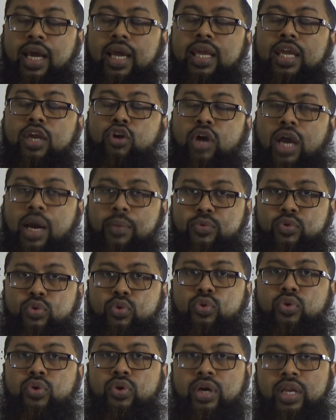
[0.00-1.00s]
You have
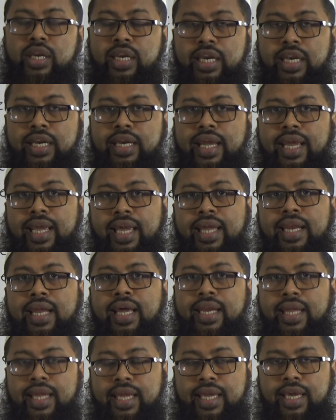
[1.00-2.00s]
to read again
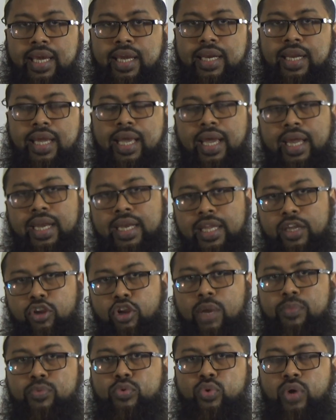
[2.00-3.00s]
and again, and you
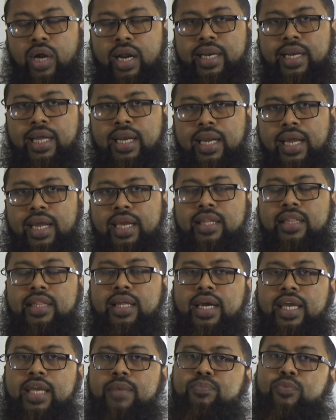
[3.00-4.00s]
have to underline
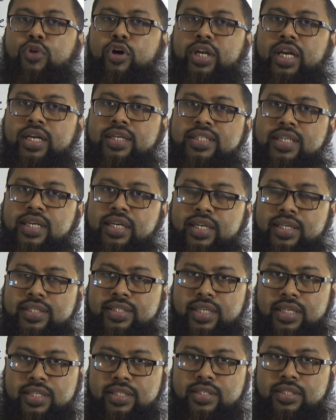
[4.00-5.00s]
the important
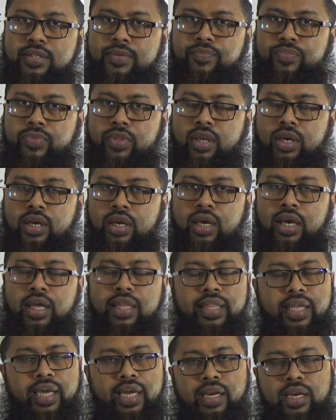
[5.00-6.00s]
sentences.
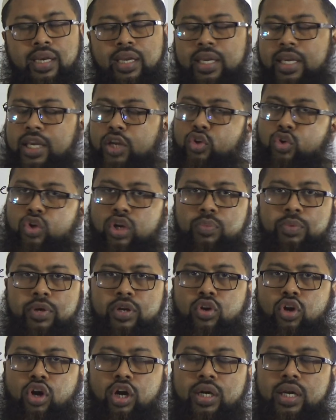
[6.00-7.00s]
Then it will be
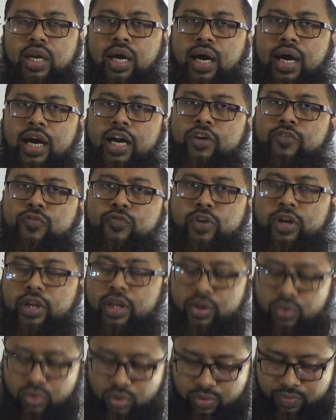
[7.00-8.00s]
not hard for
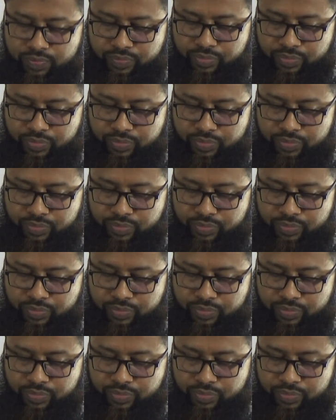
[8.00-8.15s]
you.